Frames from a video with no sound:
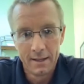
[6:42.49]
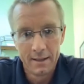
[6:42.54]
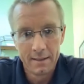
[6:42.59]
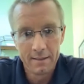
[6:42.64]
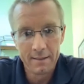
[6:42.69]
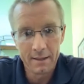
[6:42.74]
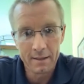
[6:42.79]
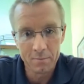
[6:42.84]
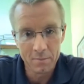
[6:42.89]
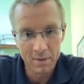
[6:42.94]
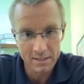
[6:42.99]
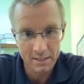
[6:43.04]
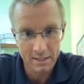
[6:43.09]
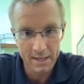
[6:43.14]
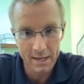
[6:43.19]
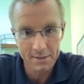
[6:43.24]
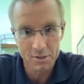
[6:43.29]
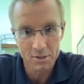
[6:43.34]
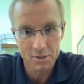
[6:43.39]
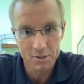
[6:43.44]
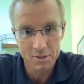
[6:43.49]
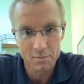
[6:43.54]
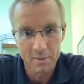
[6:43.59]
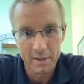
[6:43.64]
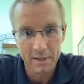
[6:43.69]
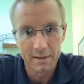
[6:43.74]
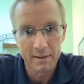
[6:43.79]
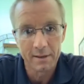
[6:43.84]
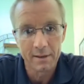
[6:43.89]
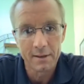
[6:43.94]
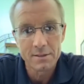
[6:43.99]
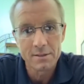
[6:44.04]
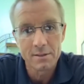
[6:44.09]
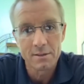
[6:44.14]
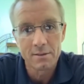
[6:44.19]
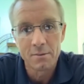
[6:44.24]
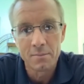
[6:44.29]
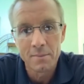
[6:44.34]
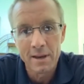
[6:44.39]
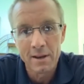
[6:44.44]
think of me as a catcher's mitt, you know,
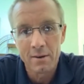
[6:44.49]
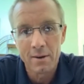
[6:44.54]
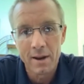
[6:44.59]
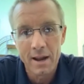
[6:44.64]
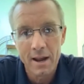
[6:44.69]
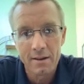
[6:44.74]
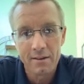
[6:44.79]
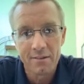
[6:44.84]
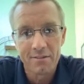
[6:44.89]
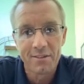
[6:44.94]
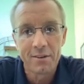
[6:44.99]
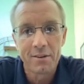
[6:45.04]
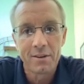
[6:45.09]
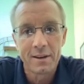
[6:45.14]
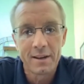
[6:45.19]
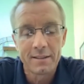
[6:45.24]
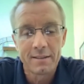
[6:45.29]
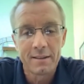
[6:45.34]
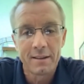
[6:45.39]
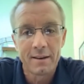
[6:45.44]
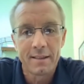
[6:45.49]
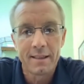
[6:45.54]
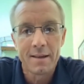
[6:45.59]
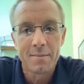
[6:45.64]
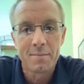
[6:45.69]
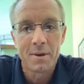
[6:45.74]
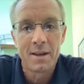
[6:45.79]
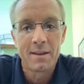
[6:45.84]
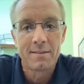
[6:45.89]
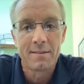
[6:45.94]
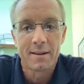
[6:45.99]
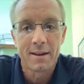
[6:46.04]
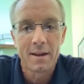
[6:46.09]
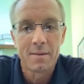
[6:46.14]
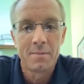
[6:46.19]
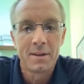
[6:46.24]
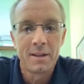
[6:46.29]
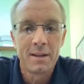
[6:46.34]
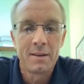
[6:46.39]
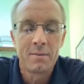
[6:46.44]
so no matter how you're feeling at the end of that month, you're
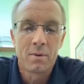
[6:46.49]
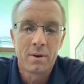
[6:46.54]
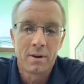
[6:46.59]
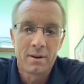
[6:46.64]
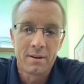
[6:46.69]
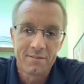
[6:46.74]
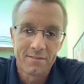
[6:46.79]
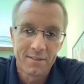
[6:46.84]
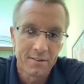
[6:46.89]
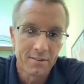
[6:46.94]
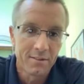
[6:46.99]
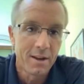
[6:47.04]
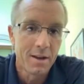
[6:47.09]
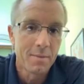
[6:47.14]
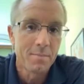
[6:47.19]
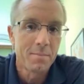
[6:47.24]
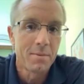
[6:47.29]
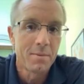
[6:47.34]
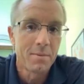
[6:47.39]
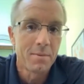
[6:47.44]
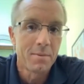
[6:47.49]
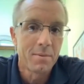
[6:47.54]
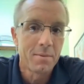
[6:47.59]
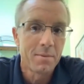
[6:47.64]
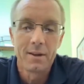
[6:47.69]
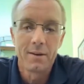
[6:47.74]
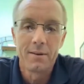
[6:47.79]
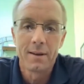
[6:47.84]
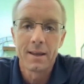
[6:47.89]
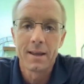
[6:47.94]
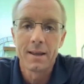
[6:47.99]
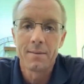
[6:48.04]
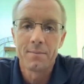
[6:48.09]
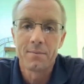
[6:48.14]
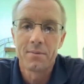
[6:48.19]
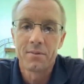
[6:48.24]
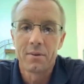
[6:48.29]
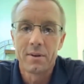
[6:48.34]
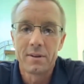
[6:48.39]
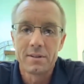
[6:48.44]
coming in and we're going to fix you up, and off you go again.
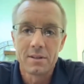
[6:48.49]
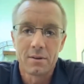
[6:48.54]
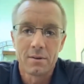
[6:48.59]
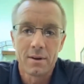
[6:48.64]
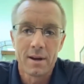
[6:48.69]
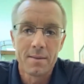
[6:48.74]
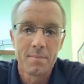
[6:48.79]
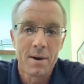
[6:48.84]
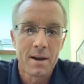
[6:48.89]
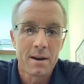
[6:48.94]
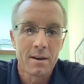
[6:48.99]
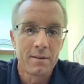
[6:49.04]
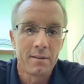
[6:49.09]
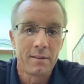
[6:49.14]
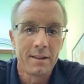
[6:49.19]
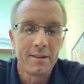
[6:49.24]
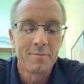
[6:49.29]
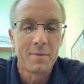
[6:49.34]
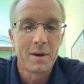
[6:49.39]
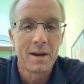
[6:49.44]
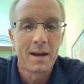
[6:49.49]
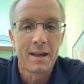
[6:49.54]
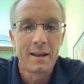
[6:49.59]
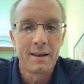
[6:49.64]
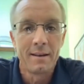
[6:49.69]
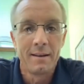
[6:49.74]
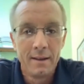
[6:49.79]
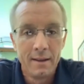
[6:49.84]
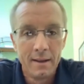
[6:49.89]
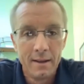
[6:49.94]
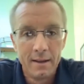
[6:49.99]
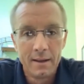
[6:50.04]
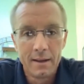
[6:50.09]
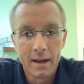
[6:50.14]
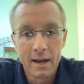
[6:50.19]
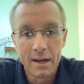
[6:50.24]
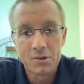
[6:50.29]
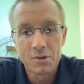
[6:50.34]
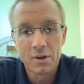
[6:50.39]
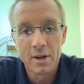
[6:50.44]
So it's a great model to live by. And
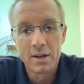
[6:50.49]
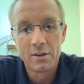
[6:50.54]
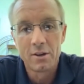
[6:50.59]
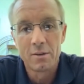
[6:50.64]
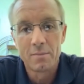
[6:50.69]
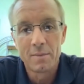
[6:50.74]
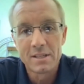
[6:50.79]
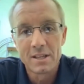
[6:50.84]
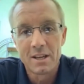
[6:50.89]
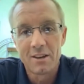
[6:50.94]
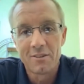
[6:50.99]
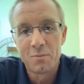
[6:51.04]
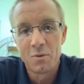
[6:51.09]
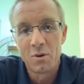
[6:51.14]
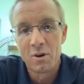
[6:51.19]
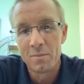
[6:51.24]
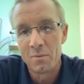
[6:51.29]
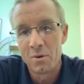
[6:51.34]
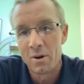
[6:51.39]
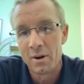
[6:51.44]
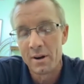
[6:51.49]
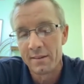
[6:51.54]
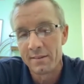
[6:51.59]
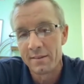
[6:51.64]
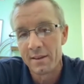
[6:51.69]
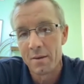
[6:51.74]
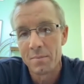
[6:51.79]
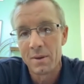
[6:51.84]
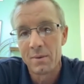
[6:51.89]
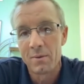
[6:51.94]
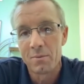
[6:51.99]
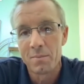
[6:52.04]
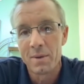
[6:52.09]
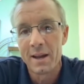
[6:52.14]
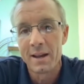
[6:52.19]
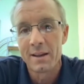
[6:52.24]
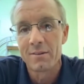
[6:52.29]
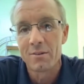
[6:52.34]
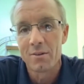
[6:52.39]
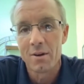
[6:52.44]
I try and do it myself more and more, and it's helped me with
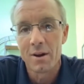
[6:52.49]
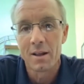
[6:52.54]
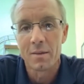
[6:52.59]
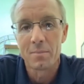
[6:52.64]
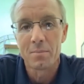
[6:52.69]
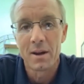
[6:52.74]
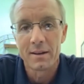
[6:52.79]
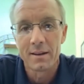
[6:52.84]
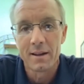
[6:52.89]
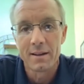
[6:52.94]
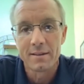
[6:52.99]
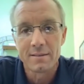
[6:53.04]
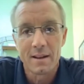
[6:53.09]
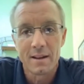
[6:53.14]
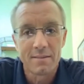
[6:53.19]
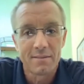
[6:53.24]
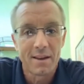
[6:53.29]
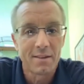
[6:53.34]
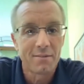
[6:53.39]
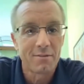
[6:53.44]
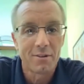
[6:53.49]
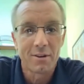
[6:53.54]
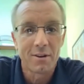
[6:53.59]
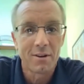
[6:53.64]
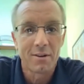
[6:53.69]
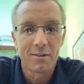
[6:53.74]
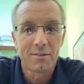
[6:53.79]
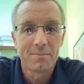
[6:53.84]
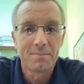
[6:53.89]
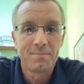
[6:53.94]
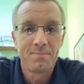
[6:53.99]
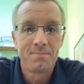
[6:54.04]
my chronic breakdowns that I've had for years.